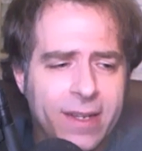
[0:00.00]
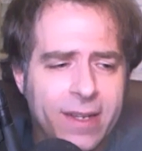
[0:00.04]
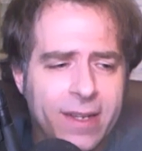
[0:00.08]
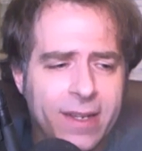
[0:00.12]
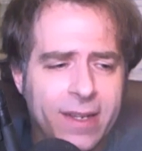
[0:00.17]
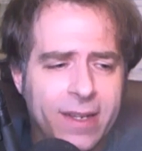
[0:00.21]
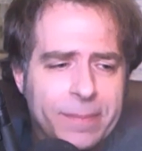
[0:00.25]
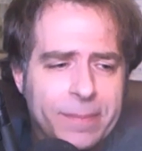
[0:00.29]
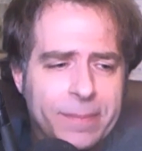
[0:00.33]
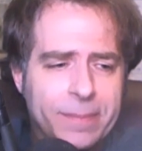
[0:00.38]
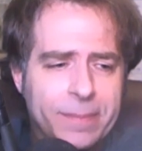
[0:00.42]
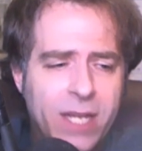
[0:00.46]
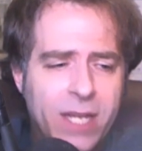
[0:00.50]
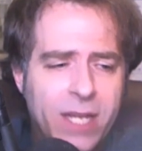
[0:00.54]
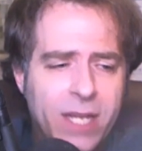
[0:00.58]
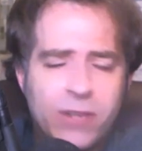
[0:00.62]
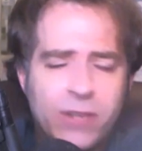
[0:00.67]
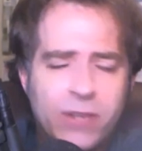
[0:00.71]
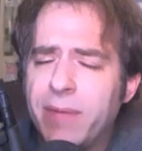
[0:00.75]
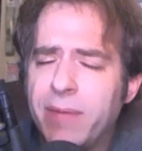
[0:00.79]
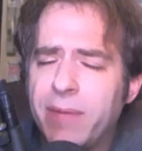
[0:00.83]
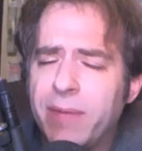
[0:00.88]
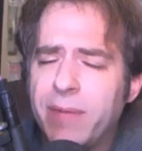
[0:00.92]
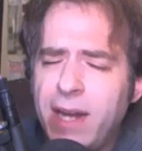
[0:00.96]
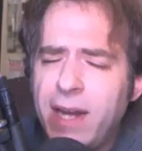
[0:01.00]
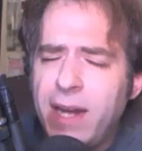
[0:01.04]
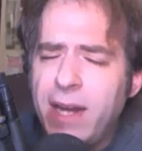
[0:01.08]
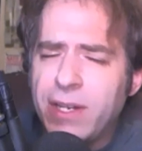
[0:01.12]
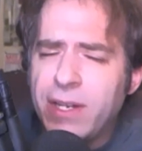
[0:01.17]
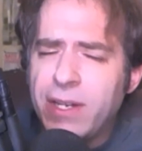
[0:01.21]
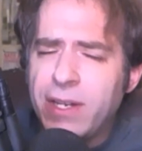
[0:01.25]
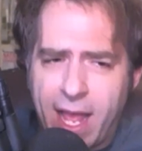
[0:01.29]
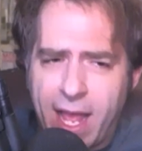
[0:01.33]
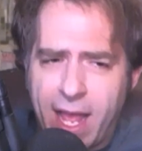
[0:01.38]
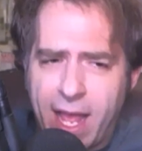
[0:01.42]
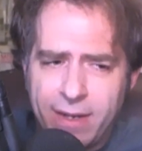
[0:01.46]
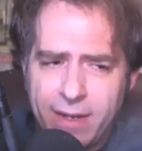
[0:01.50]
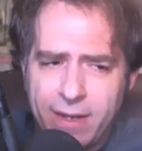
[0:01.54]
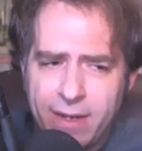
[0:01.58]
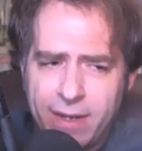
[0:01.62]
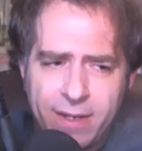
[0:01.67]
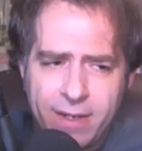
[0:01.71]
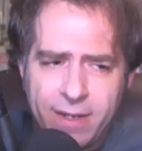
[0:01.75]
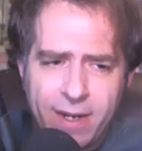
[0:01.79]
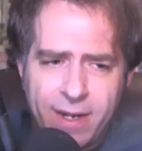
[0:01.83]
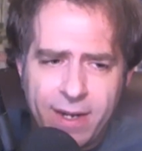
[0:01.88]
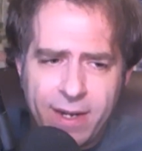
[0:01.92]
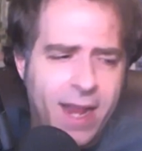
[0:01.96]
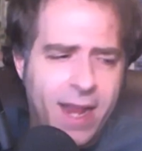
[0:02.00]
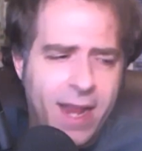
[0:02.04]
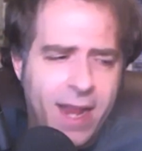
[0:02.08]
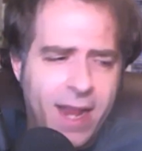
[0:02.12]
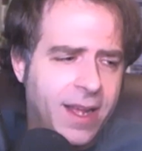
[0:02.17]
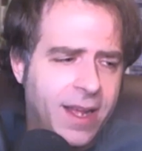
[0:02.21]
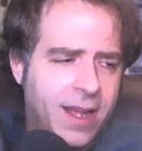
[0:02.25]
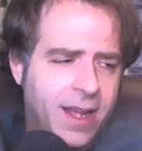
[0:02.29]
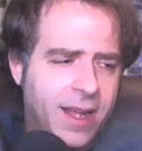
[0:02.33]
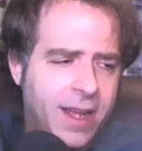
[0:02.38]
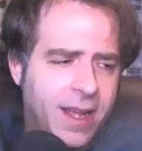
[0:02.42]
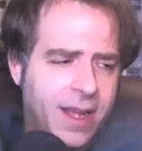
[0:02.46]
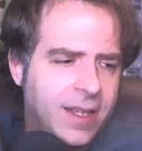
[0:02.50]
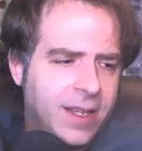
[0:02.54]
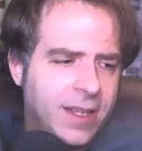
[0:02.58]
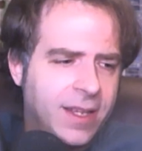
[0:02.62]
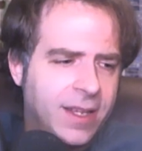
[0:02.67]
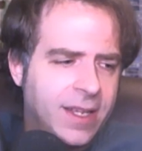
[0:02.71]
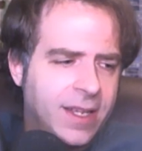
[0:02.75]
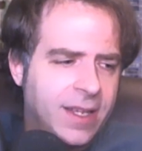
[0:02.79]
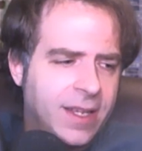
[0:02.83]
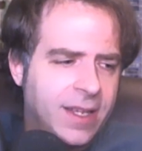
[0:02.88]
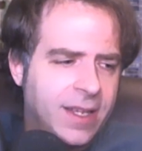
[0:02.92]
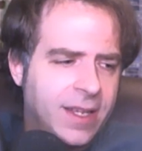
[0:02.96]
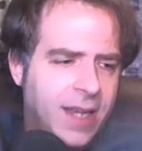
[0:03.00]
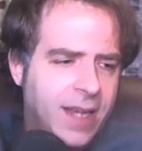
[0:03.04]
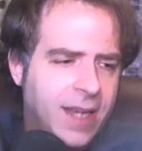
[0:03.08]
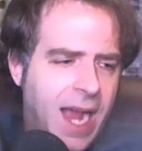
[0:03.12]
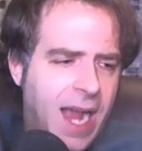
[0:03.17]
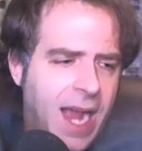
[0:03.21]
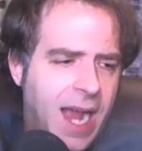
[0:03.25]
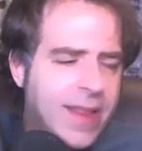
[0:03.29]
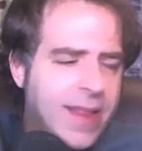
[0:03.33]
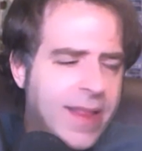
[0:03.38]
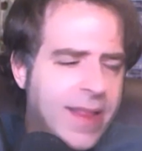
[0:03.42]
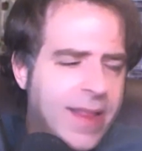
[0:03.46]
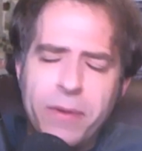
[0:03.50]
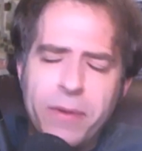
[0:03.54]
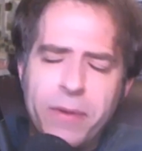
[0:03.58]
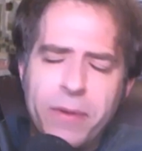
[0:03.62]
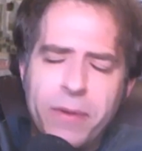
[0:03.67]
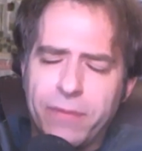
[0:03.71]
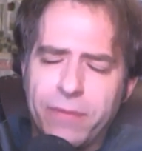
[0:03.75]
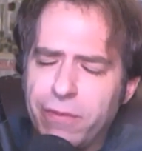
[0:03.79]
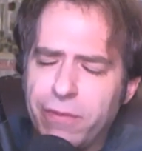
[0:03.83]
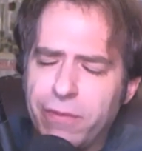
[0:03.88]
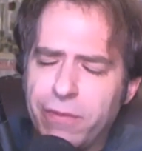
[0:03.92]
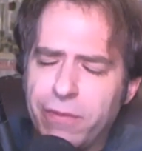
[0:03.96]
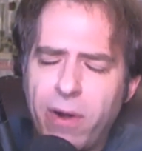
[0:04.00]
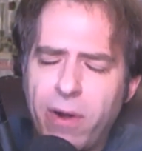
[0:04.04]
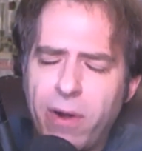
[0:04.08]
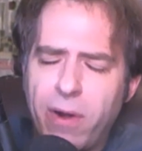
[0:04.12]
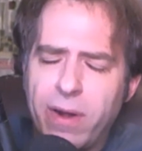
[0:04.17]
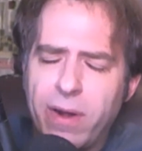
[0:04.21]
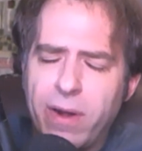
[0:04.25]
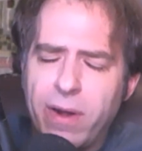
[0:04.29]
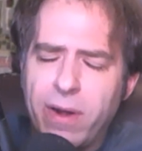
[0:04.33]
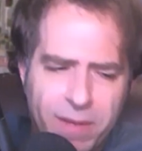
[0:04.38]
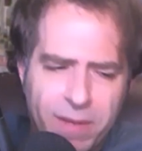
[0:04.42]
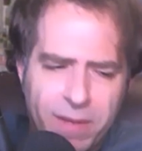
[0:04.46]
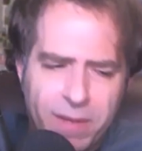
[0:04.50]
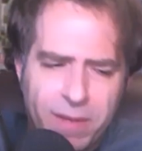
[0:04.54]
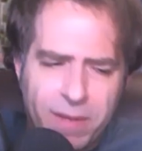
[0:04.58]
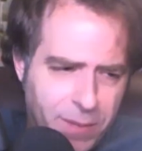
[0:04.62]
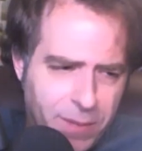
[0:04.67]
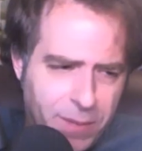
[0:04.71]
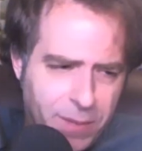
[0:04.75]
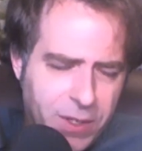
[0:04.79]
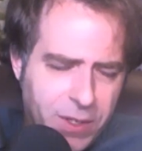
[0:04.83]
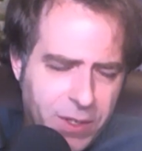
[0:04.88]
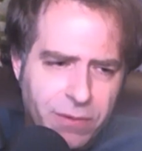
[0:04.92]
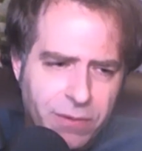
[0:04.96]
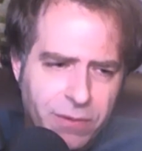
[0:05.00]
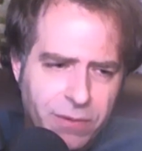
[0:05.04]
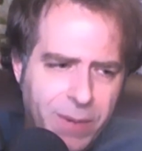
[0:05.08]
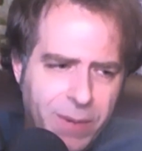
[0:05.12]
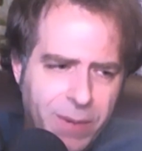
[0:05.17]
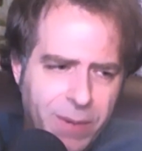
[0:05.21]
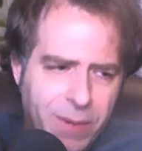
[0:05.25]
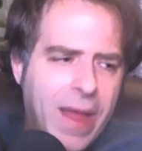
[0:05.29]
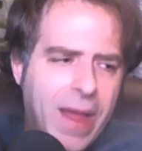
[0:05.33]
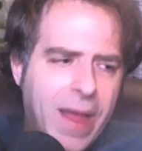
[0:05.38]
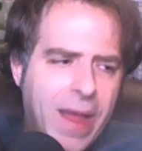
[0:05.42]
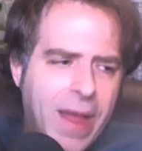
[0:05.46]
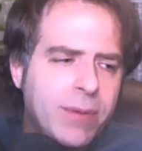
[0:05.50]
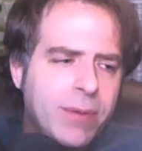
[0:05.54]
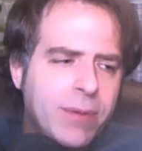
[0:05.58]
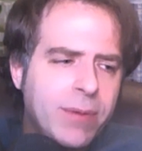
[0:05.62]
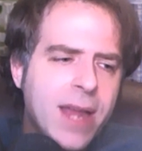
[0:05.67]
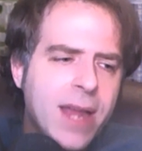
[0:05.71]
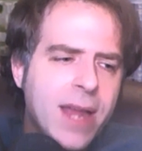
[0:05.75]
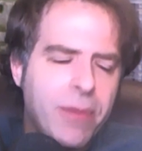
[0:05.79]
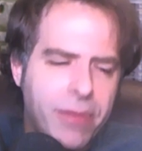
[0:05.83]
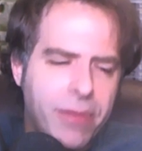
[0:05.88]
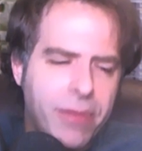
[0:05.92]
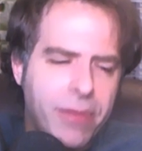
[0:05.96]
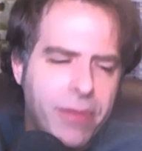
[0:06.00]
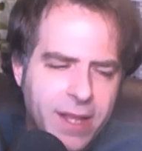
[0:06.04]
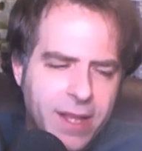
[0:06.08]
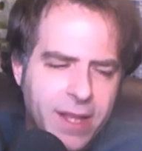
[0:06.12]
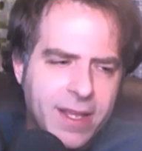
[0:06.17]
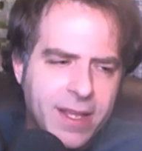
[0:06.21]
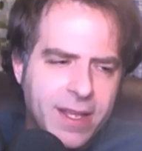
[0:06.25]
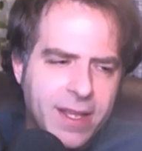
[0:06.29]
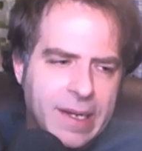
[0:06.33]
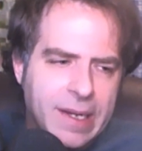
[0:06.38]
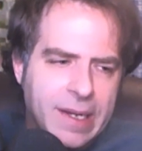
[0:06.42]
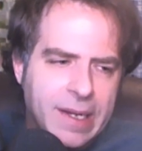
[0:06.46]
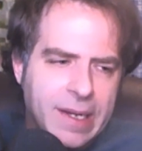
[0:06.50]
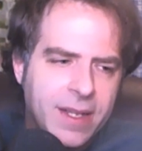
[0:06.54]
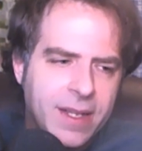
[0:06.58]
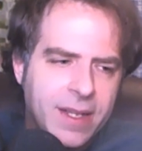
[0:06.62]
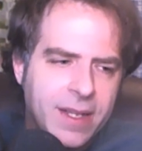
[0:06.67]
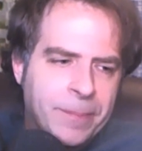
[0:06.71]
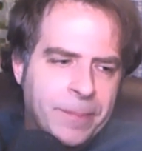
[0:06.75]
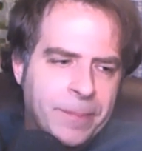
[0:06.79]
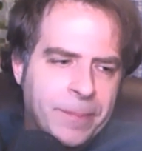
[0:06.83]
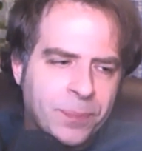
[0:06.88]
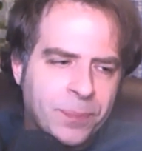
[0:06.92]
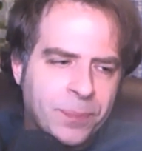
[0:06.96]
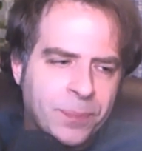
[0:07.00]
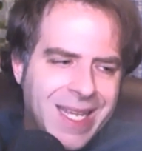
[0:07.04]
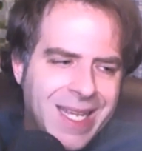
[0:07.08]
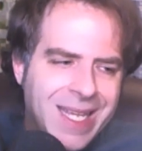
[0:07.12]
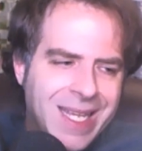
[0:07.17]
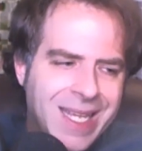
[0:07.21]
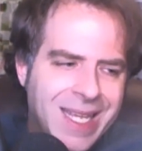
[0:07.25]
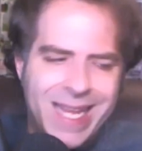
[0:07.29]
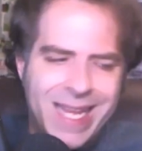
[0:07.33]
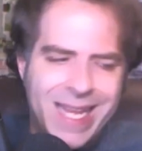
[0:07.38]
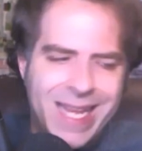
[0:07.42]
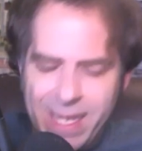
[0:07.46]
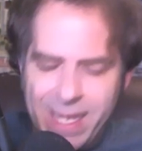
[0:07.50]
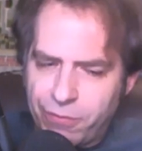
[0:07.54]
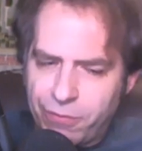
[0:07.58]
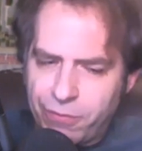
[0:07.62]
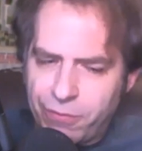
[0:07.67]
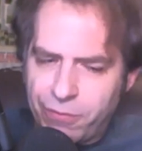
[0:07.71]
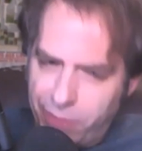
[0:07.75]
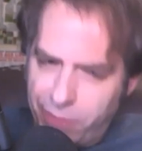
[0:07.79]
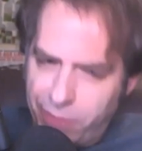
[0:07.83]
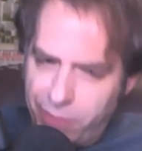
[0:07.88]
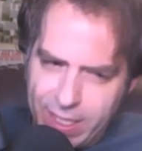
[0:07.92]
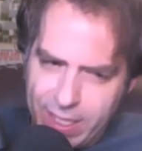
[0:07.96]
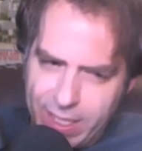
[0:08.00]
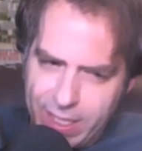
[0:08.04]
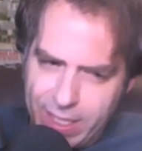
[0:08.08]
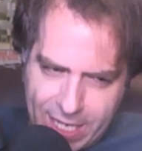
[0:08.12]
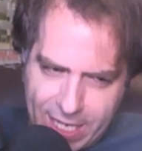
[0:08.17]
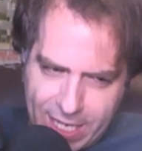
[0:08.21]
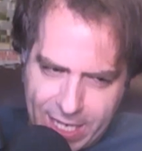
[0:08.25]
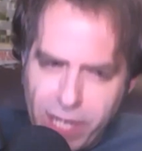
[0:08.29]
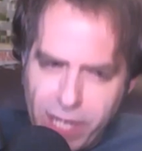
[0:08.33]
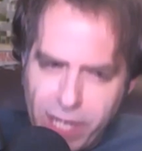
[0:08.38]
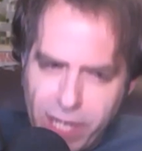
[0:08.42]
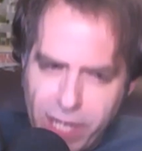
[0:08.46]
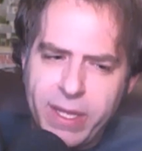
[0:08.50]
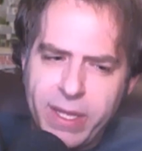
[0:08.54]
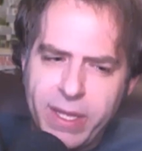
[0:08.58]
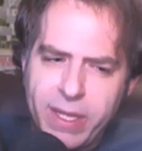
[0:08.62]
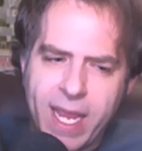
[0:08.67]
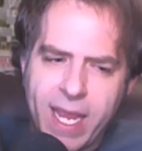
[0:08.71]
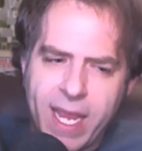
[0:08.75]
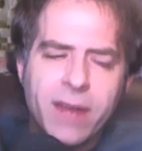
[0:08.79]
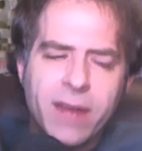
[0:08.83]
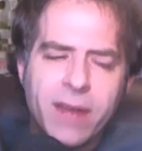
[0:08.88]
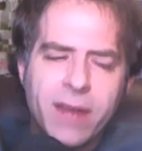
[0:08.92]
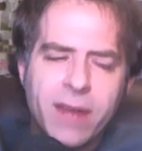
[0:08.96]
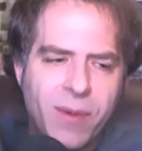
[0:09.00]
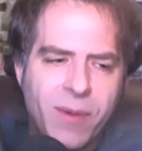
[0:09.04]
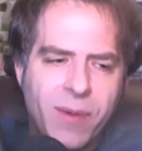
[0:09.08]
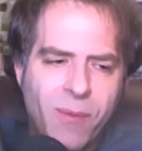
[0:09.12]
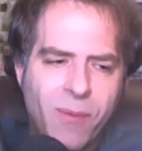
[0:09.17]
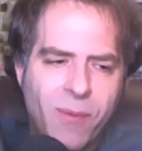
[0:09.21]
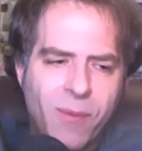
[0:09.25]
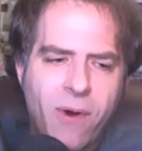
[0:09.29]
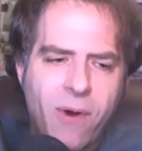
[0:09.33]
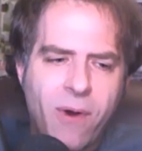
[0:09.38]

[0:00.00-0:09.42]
He took advantage of that. And I think that was very smart for him to do as well. That's why I don't think that he is really like genuinely anti-war.